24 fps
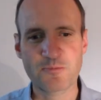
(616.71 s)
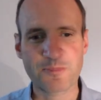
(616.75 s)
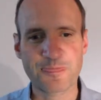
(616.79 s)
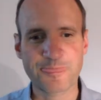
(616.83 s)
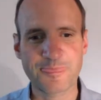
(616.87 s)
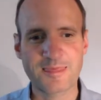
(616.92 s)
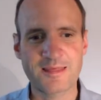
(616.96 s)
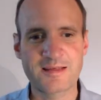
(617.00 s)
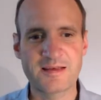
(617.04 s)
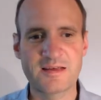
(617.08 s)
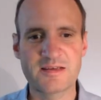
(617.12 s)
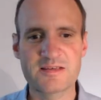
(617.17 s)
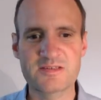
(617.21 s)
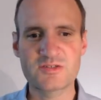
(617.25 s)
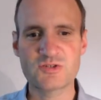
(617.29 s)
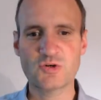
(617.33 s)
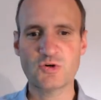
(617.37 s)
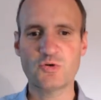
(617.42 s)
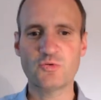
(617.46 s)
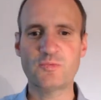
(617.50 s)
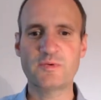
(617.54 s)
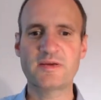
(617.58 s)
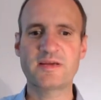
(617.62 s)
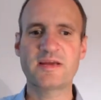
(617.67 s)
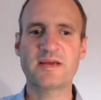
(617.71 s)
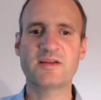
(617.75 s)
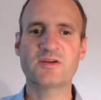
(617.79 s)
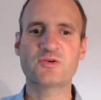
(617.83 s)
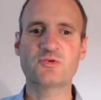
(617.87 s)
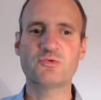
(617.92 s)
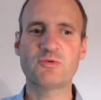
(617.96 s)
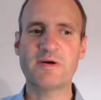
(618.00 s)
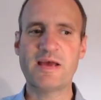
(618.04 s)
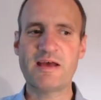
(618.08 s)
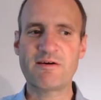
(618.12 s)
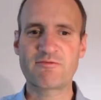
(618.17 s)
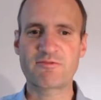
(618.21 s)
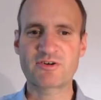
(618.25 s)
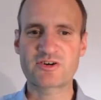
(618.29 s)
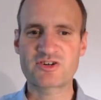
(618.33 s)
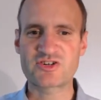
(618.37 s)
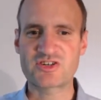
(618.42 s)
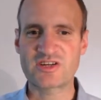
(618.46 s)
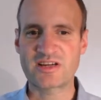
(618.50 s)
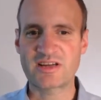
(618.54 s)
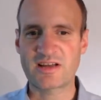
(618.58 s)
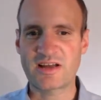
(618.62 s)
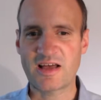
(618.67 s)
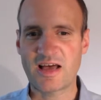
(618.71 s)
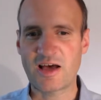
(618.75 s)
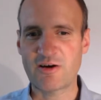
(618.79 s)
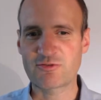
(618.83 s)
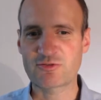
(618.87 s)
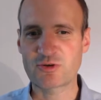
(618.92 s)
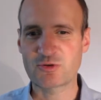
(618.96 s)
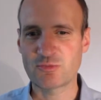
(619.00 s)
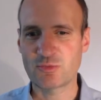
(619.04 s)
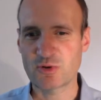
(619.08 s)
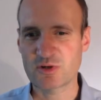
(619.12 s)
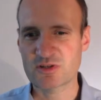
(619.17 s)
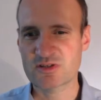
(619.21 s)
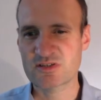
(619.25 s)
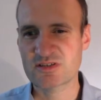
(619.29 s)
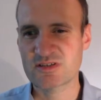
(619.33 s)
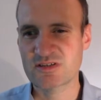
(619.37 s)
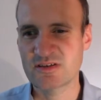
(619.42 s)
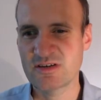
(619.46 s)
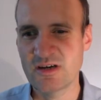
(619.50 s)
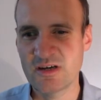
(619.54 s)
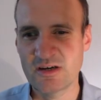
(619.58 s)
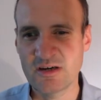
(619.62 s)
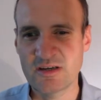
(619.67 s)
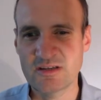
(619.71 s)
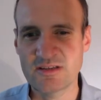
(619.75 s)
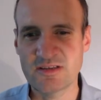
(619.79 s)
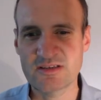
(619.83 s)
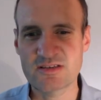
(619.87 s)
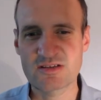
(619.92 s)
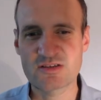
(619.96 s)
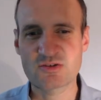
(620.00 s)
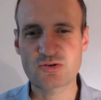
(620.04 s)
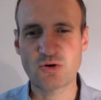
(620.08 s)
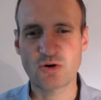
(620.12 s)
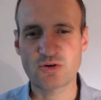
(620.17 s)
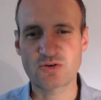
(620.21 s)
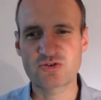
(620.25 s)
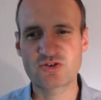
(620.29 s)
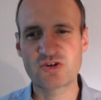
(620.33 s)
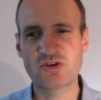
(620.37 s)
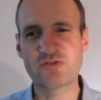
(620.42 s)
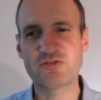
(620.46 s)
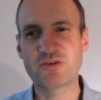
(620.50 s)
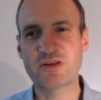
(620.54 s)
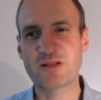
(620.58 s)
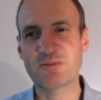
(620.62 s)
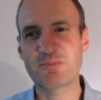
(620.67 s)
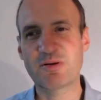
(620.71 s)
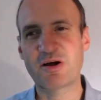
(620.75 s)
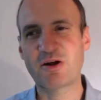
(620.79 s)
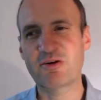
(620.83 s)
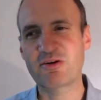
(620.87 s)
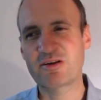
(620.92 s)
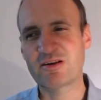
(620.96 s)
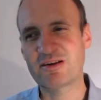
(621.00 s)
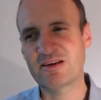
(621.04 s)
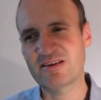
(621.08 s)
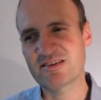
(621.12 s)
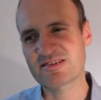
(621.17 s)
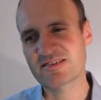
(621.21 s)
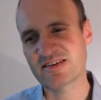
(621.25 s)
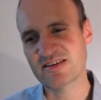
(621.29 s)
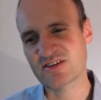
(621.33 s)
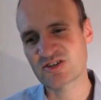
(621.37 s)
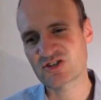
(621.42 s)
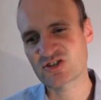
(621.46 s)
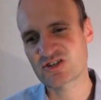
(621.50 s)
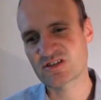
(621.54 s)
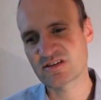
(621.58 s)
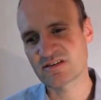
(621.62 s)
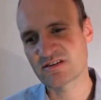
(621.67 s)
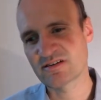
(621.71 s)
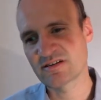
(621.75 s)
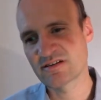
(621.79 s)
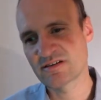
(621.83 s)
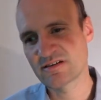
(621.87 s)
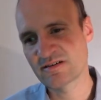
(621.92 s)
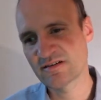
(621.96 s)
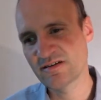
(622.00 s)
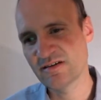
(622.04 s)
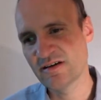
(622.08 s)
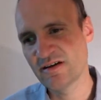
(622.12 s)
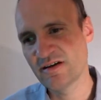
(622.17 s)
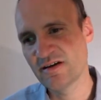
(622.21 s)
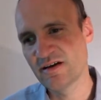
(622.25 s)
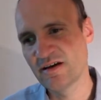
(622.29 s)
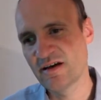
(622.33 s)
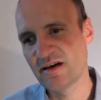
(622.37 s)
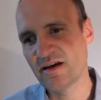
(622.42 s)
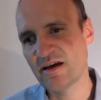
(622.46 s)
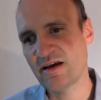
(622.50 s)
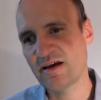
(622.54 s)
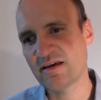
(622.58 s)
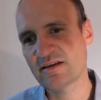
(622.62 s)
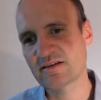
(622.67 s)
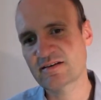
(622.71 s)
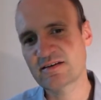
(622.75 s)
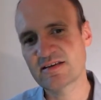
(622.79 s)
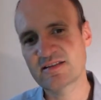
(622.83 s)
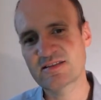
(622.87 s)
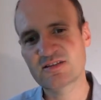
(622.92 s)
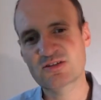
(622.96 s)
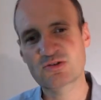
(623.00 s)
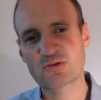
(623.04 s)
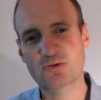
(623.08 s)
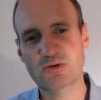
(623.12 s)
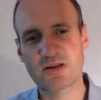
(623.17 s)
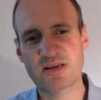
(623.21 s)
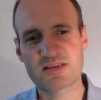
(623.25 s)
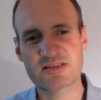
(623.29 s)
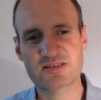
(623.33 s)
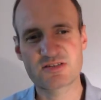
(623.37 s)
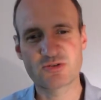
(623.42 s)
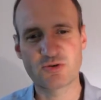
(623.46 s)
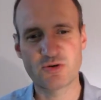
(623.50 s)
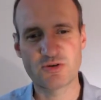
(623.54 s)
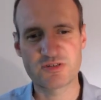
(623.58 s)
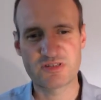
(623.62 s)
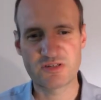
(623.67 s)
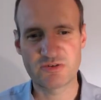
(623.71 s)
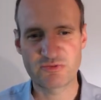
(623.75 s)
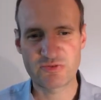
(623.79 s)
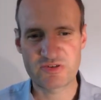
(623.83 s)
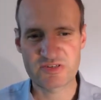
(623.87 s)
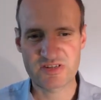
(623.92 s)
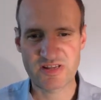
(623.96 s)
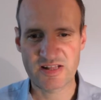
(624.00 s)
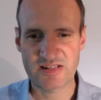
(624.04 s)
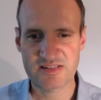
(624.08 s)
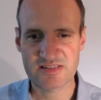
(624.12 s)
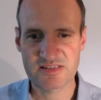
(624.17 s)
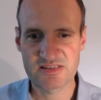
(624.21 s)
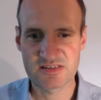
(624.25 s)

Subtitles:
so we can do averaging afterwards. This is called trivial parallelization and leads to less noisy results.